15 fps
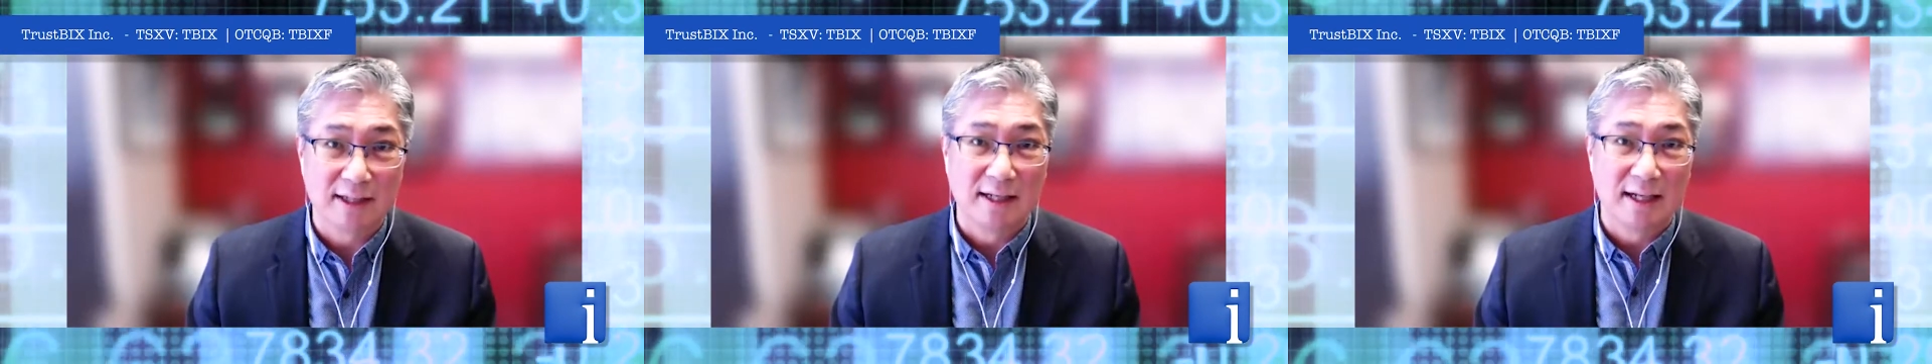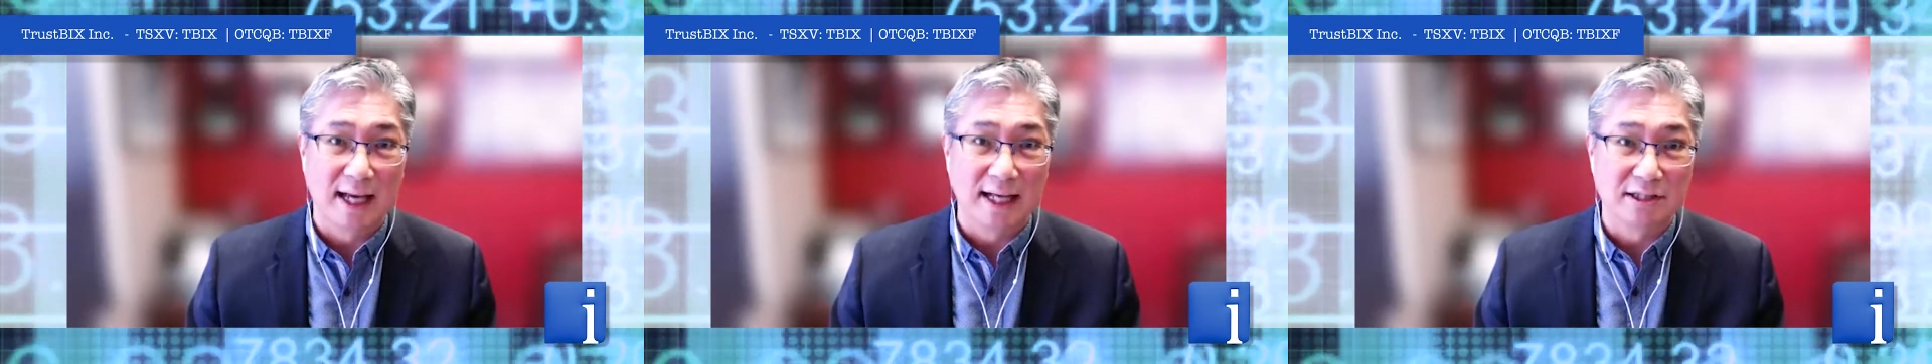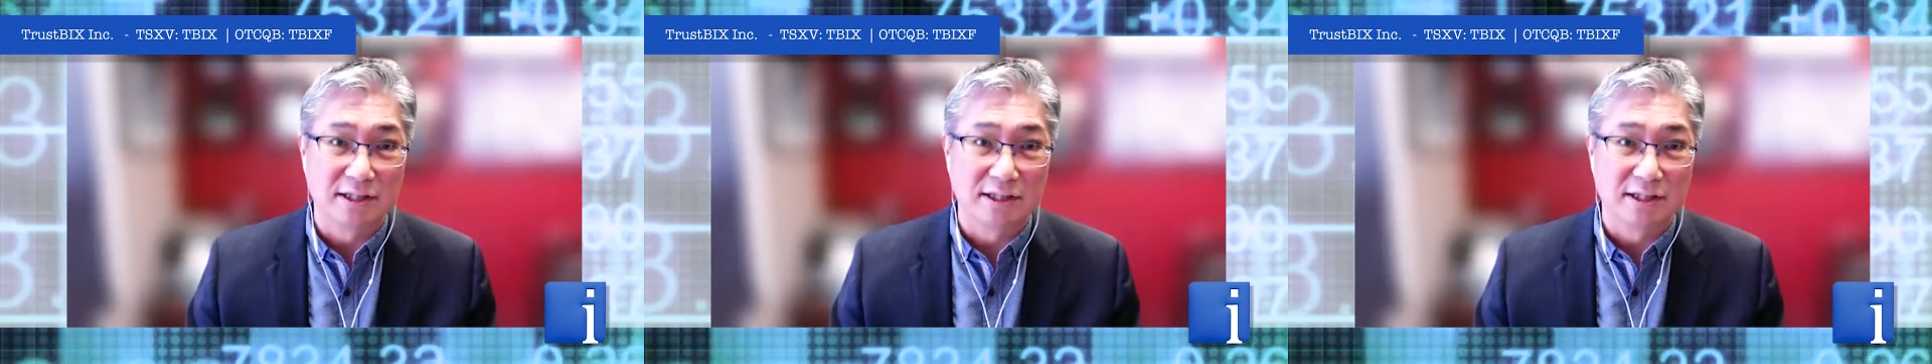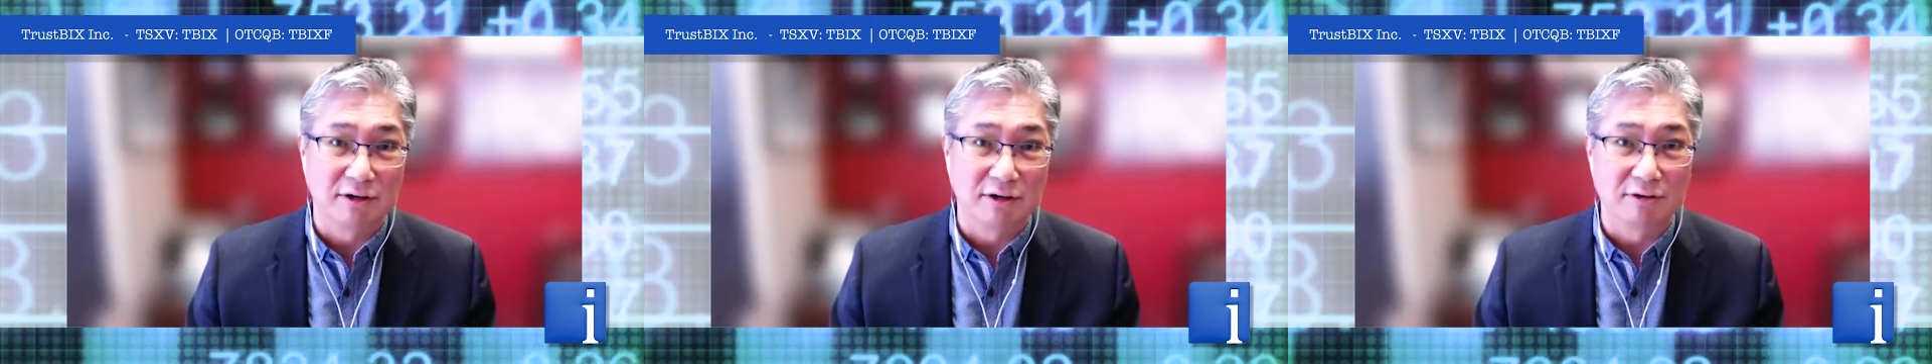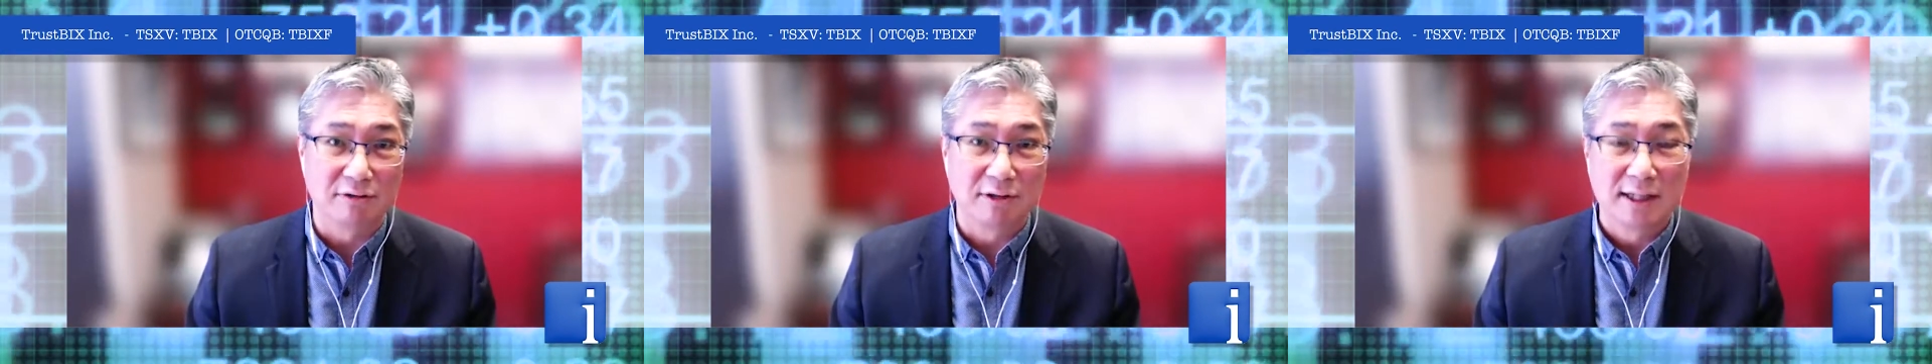And
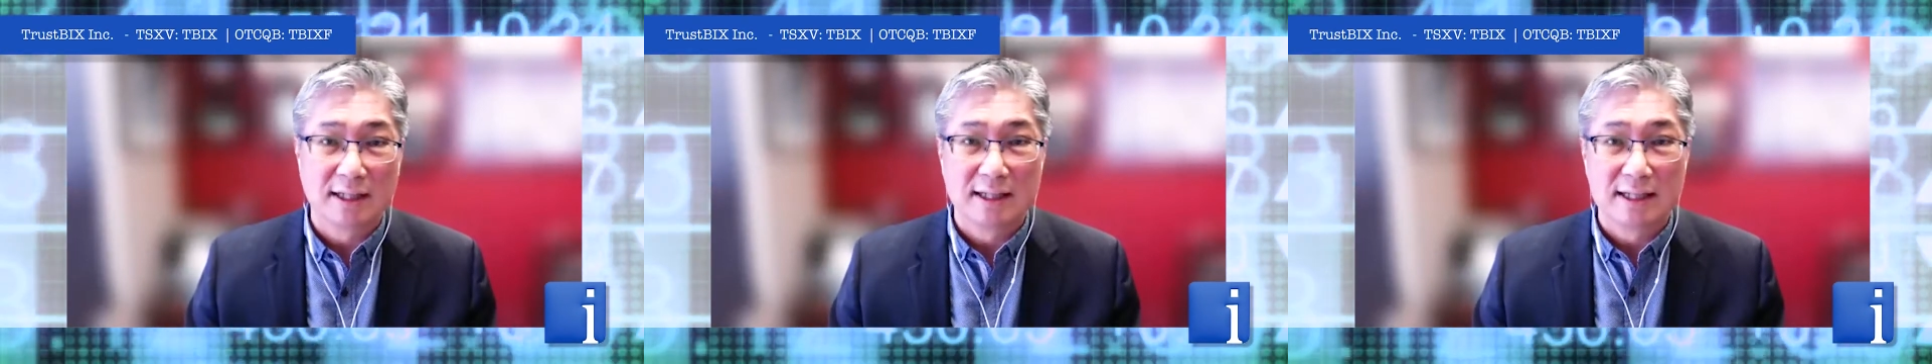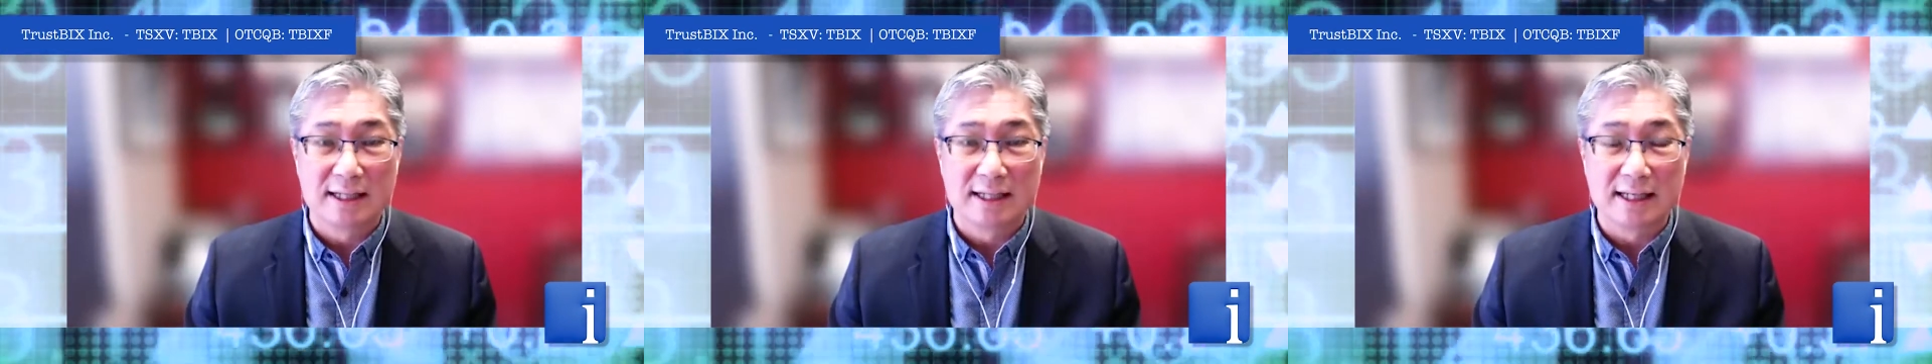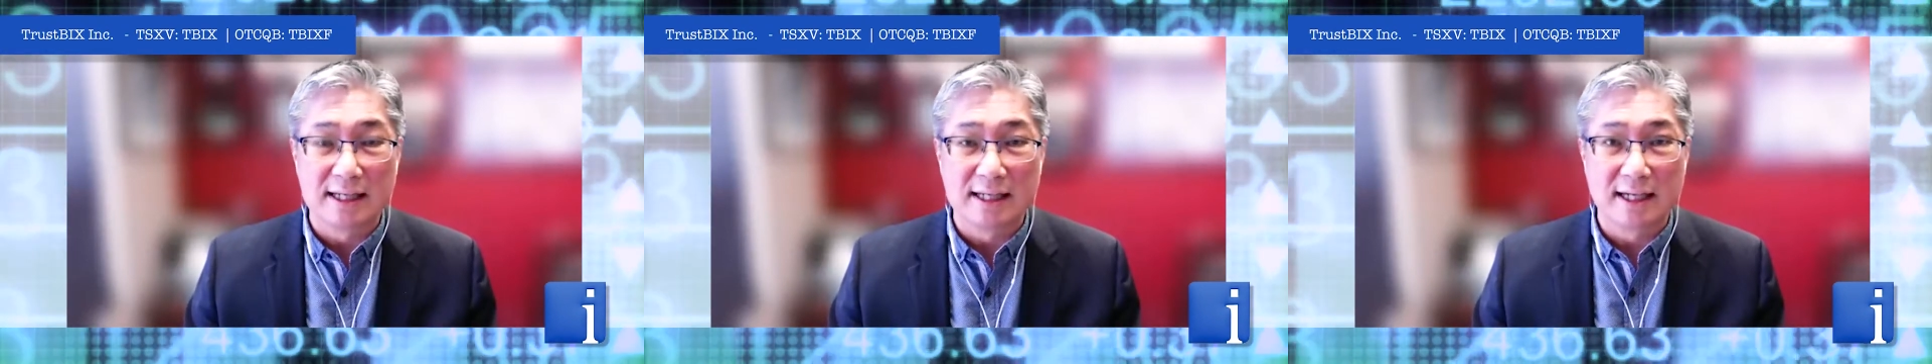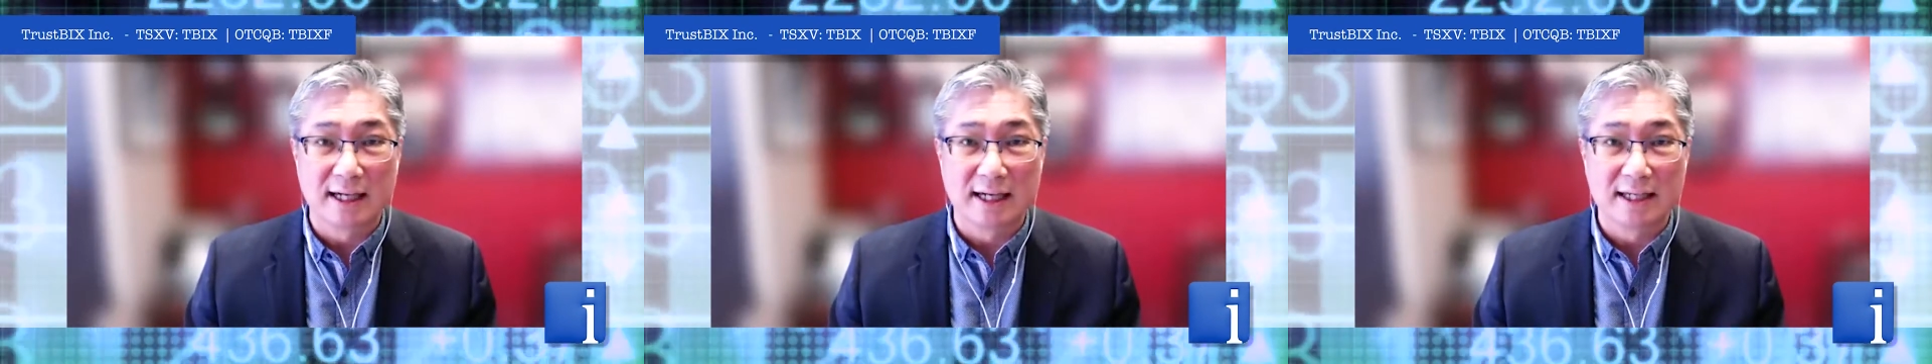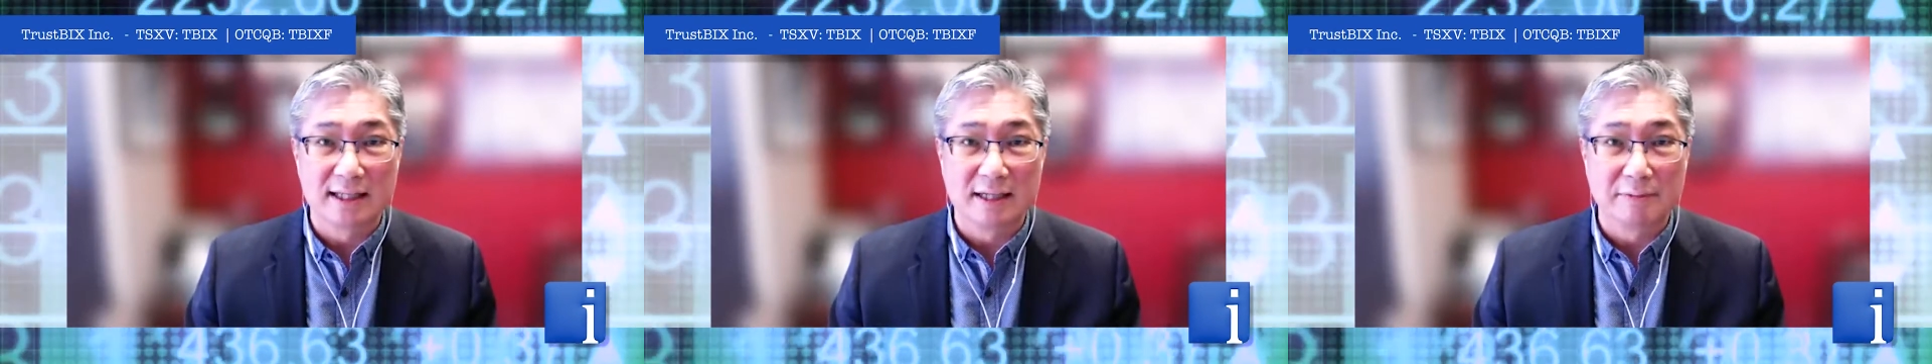so the, uh,
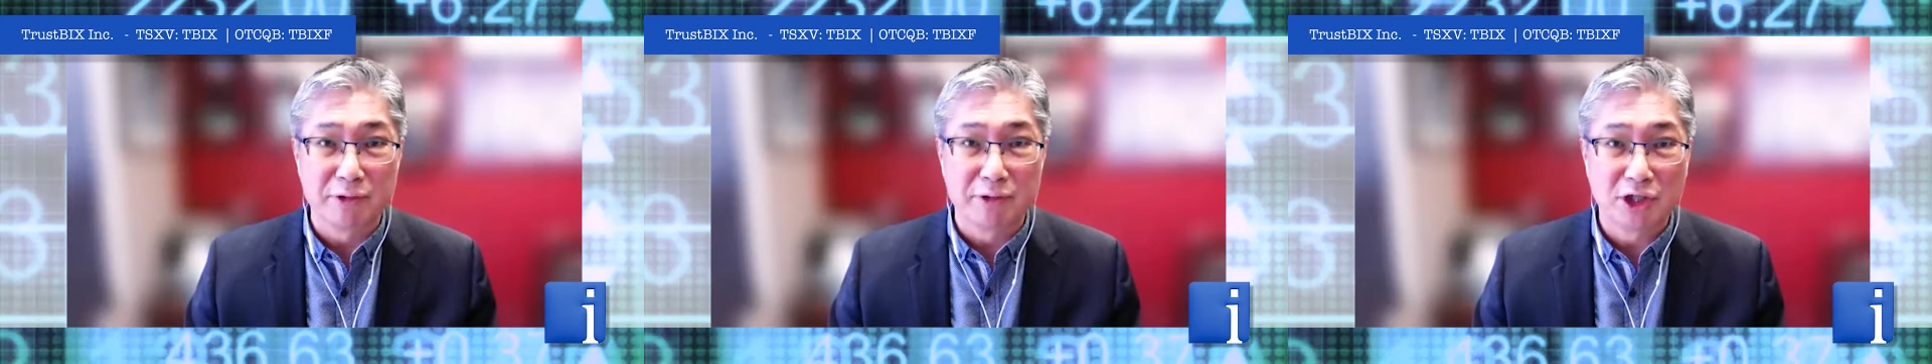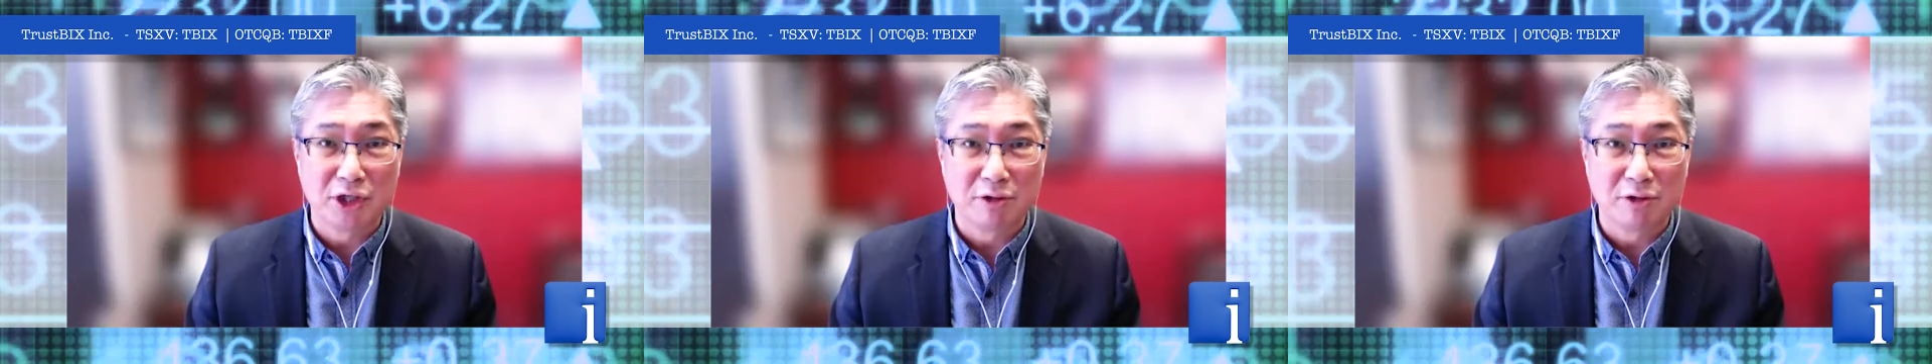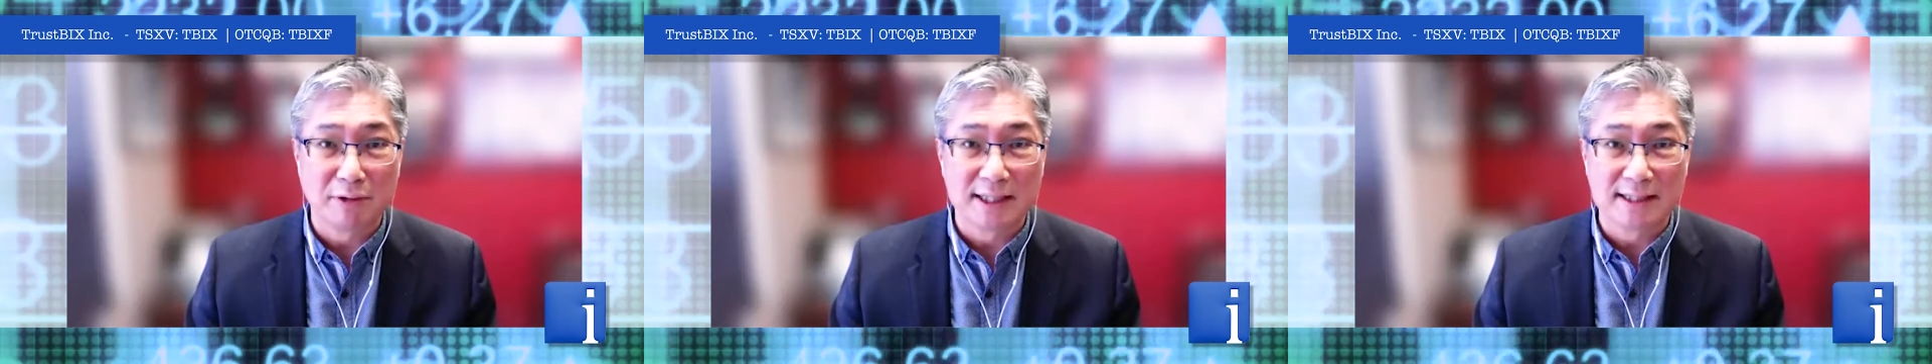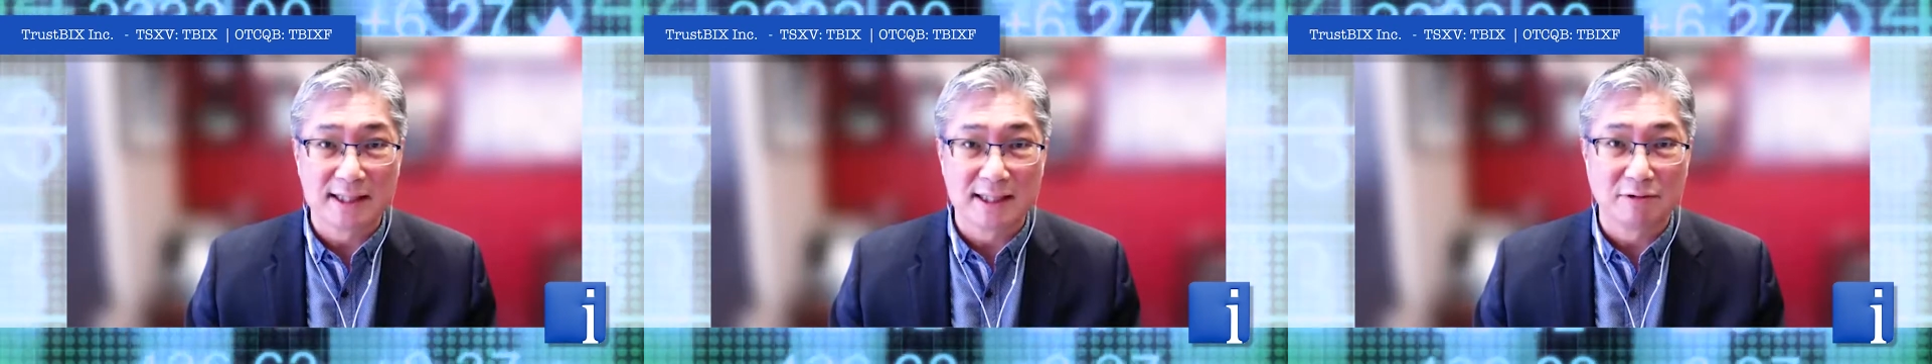the BQNC,